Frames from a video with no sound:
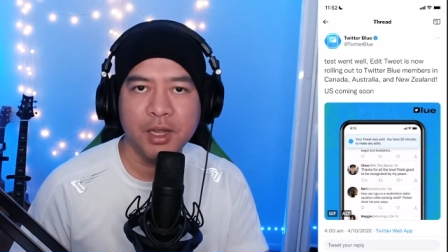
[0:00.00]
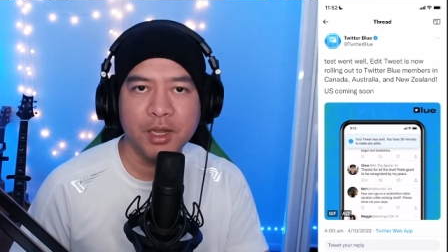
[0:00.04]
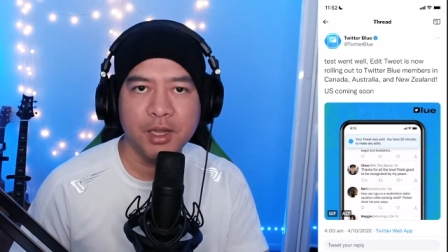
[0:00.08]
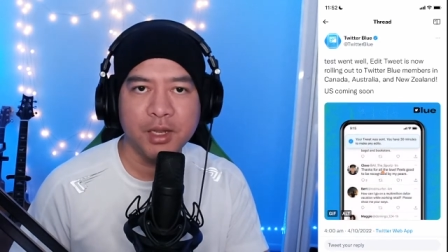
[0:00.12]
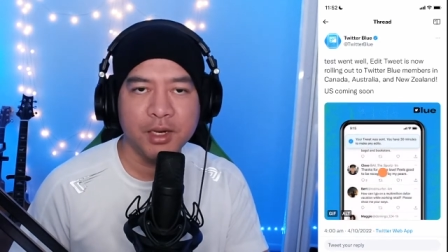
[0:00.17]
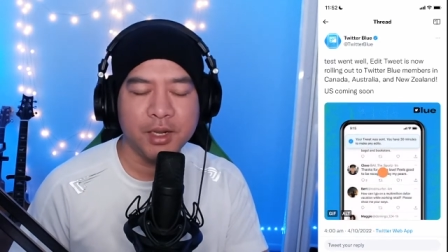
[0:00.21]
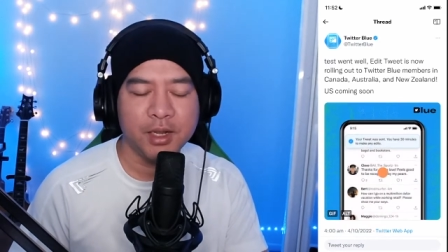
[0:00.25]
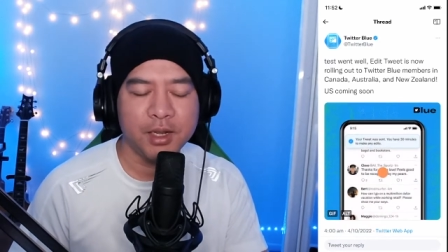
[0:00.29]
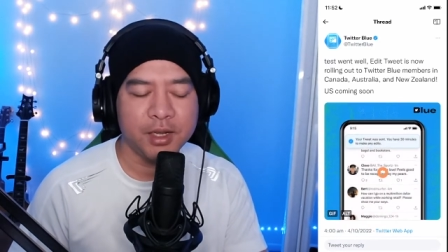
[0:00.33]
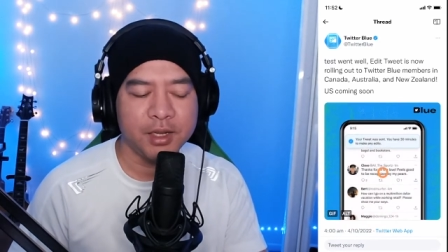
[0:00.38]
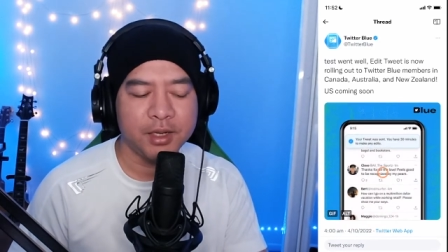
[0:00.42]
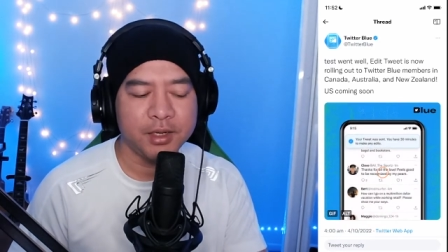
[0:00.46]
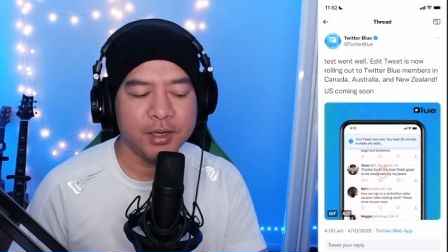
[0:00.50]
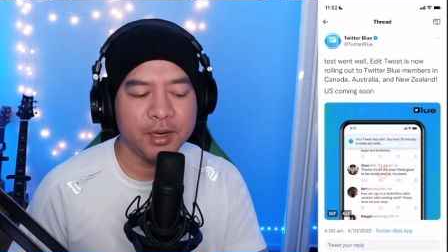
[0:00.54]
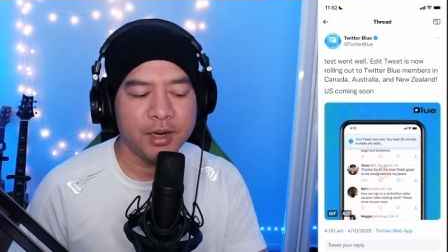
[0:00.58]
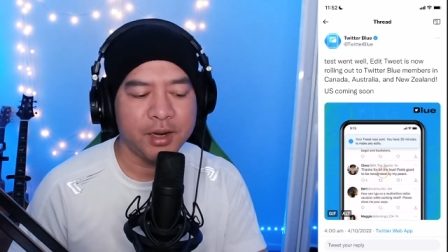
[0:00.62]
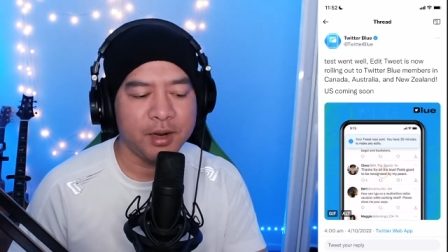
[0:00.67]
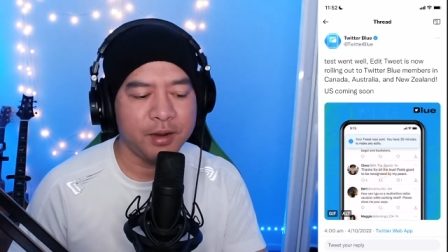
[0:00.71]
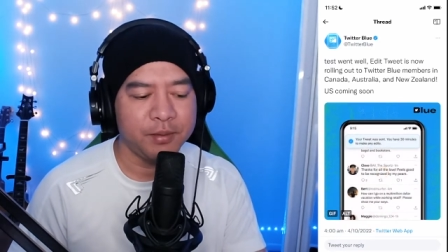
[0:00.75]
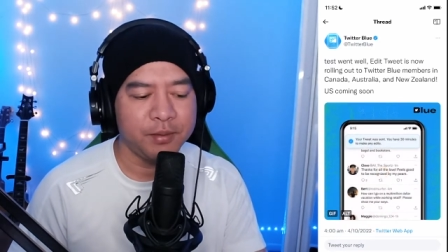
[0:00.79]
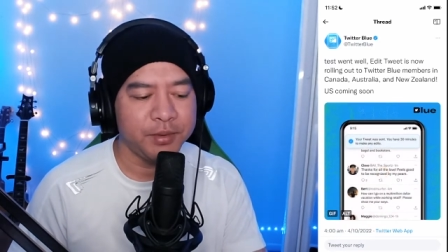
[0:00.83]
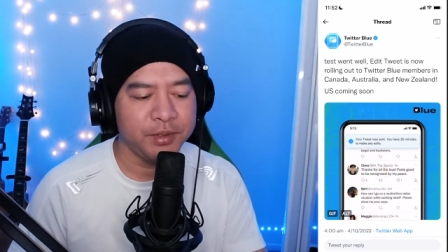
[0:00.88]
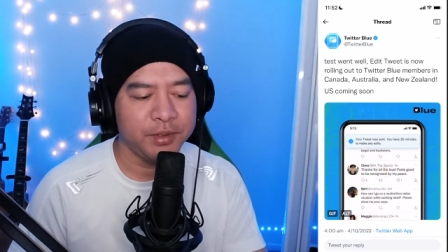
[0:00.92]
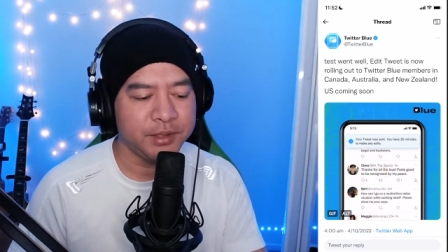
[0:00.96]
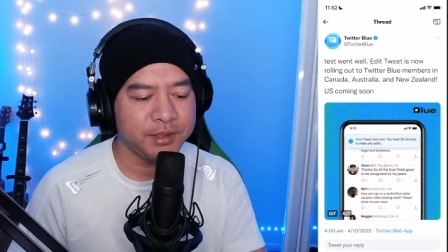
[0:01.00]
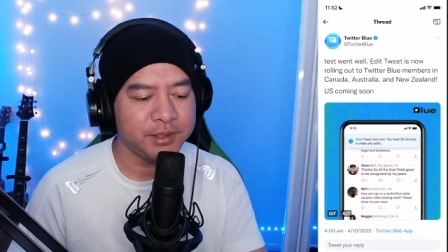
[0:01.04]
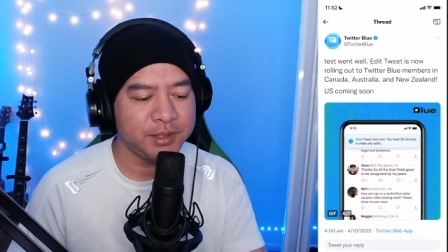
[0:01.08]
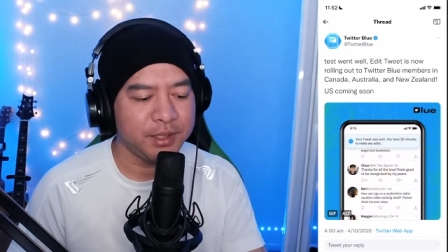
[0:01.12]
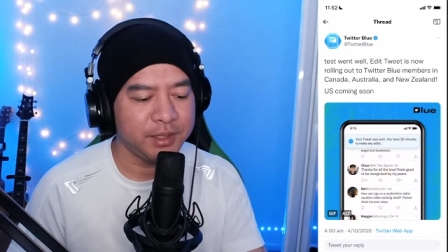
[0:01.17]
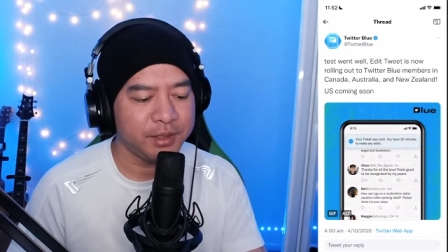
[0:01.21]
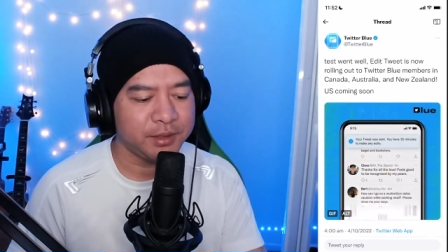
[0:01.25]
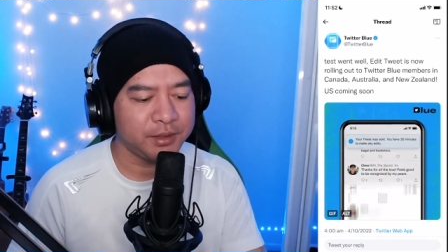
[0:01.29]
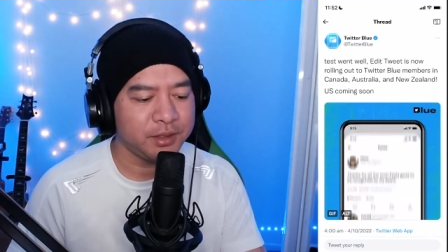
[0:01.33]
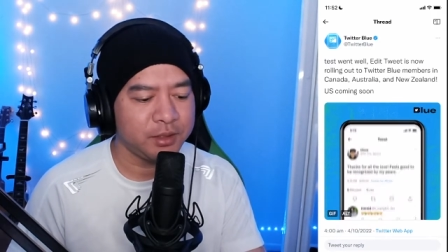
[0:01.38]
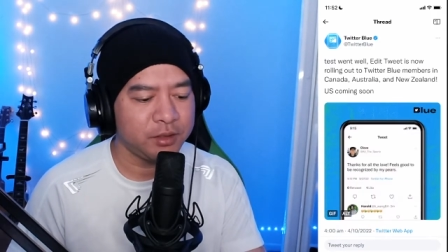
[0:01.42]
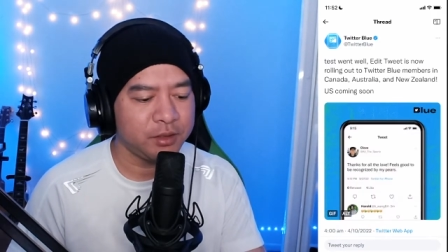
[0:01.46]
uh, that have been
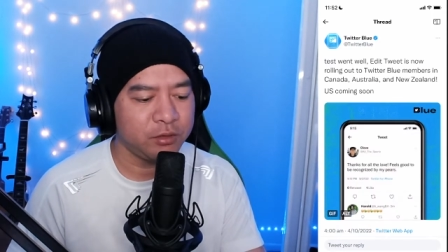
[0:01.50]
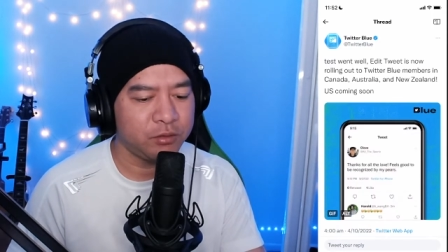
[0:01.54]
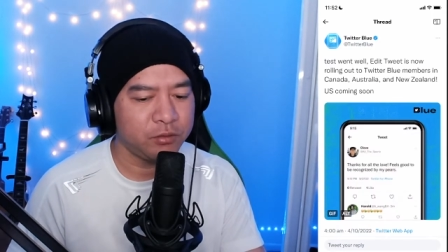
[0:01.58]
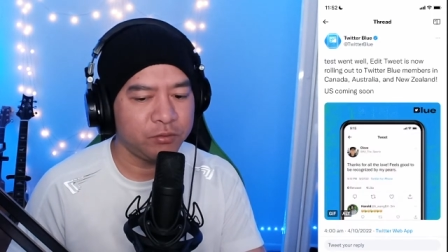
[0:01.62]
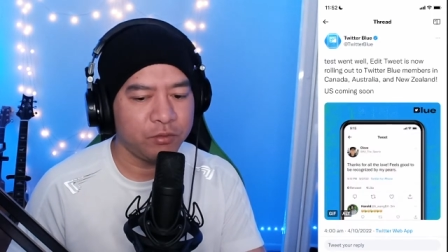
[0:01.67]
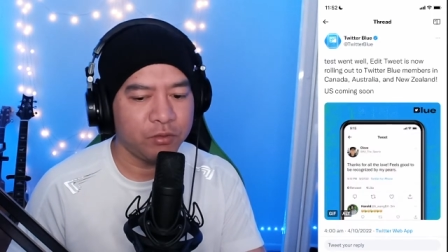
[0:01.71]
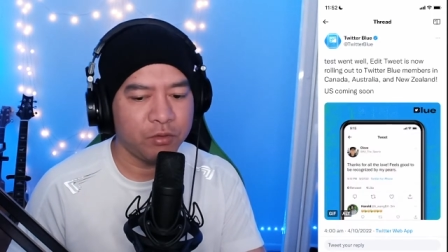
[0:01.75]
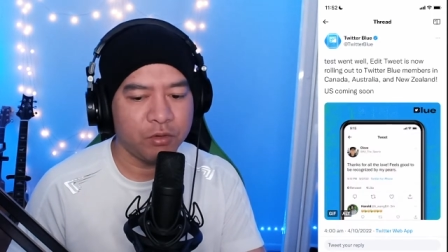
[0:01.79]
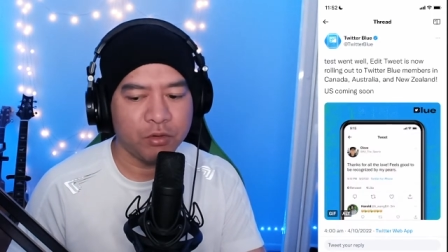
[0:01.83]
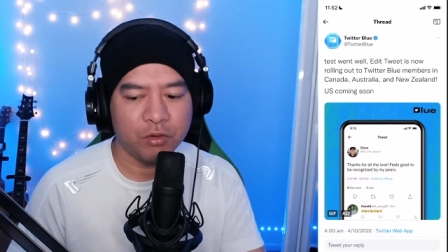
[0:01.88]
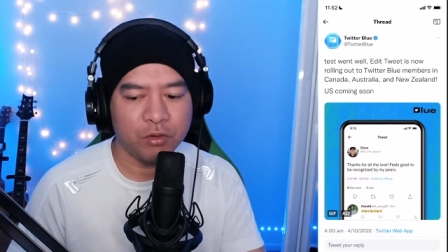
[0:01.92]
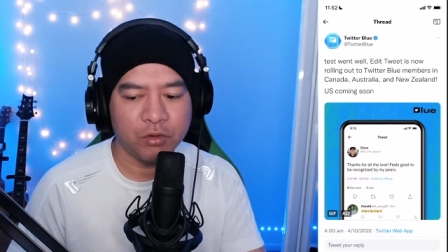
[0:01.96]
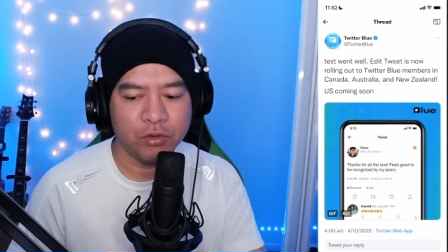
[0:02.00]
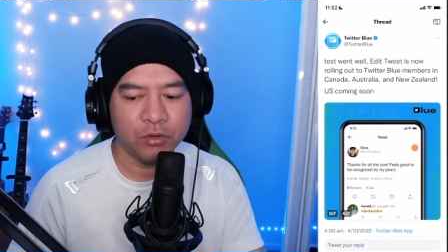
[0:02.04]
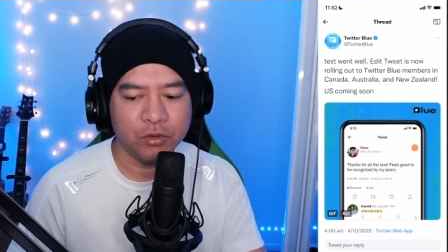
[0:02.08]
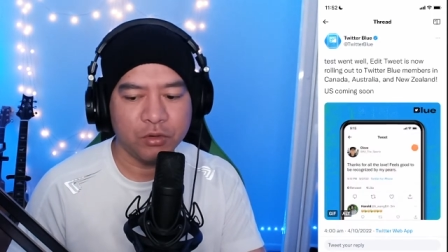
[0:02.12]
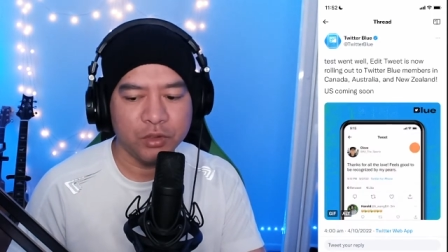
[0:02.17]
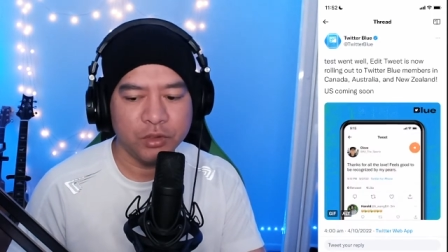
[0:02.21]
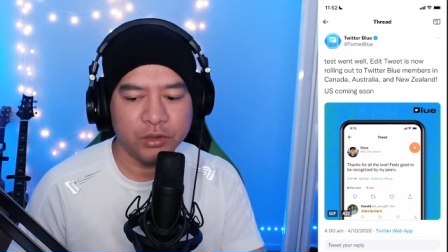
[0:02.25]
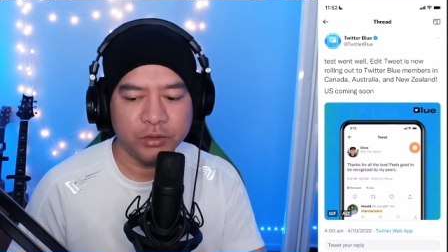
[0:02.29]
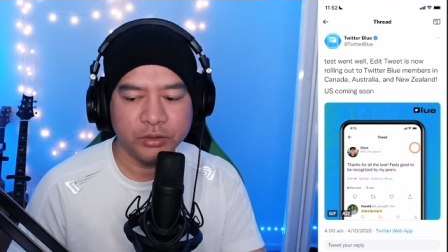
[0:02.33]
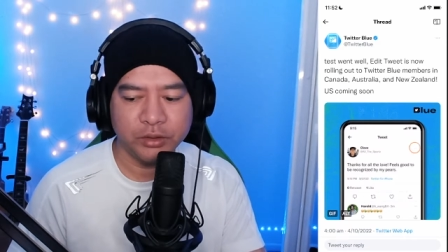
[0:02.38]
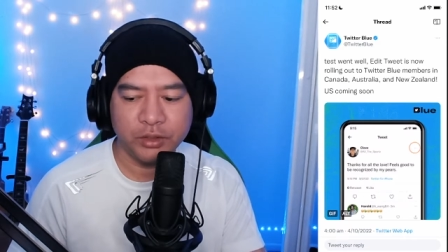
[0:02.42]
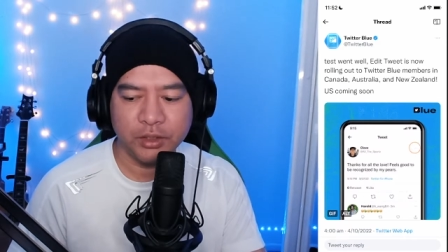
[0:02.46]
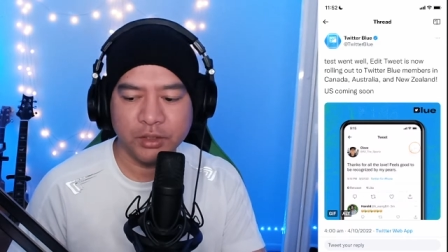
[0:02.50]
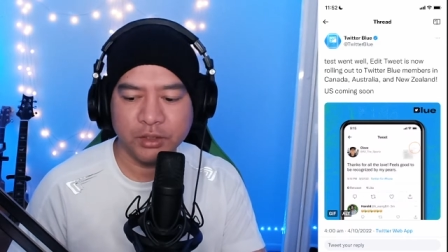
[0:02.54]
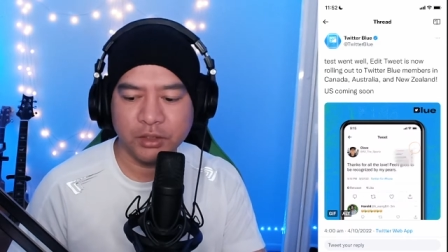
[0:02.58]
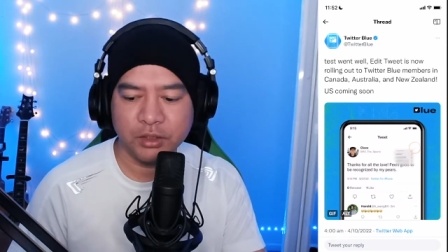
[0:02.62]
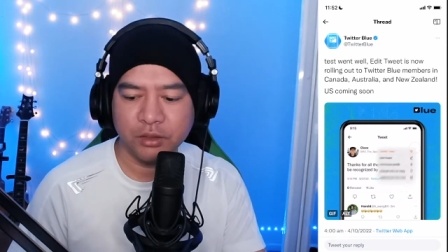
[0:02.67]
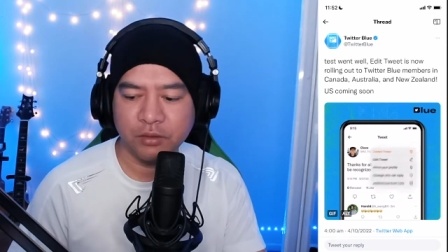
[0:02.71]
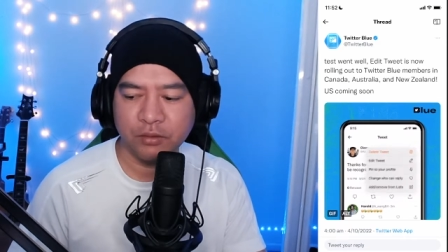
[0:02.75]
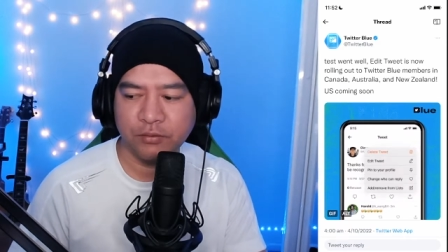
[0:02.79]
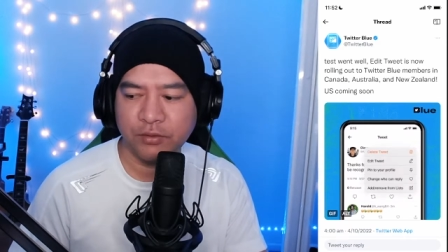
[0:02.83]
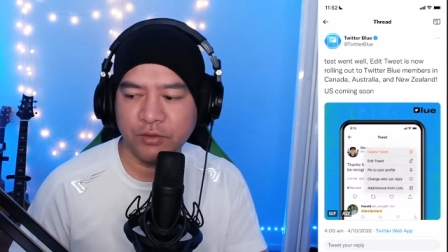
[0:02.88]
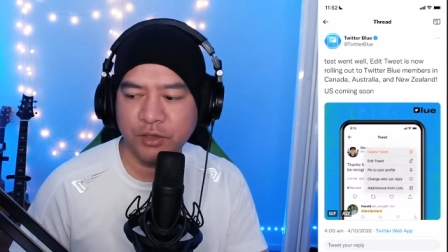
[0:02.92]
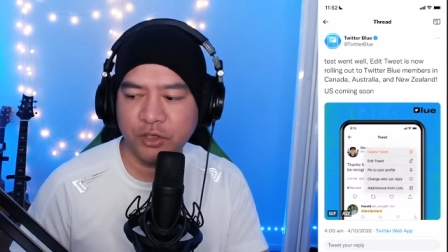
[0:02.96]
selected for this
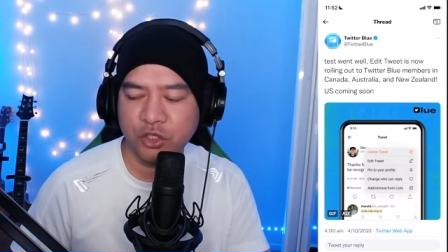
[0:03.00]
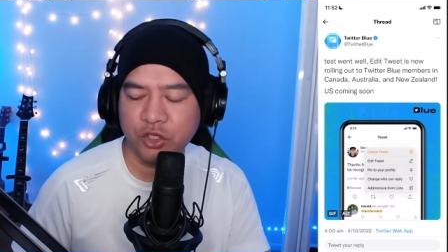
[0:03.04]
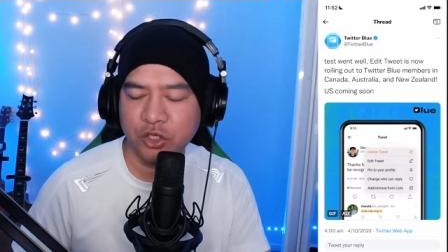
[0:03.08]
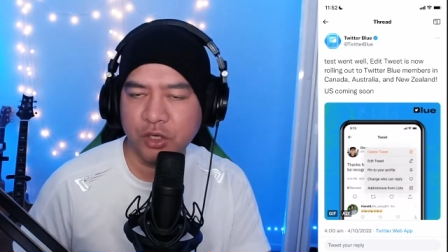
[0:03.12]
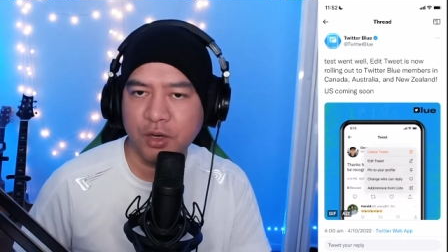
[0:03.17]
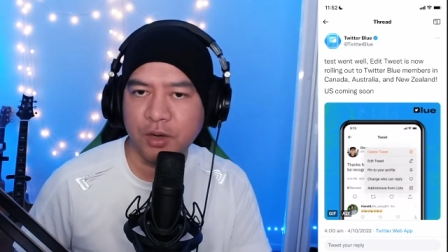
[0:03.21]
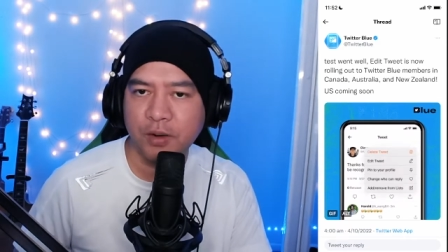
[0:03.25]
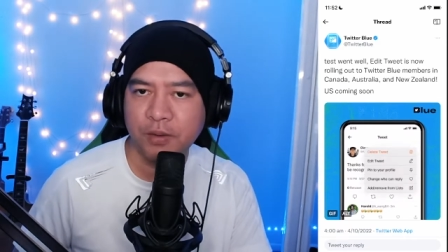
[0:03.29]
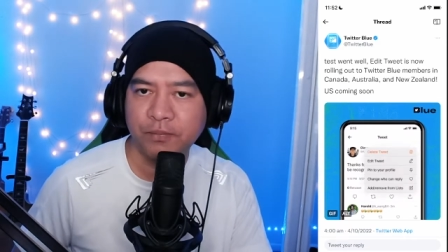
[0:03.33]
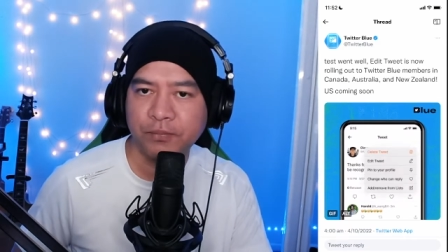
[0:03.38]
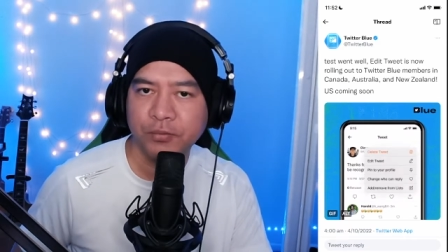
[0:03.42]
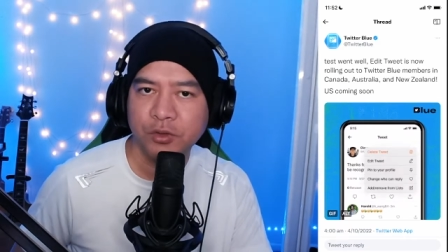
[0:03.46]
feature.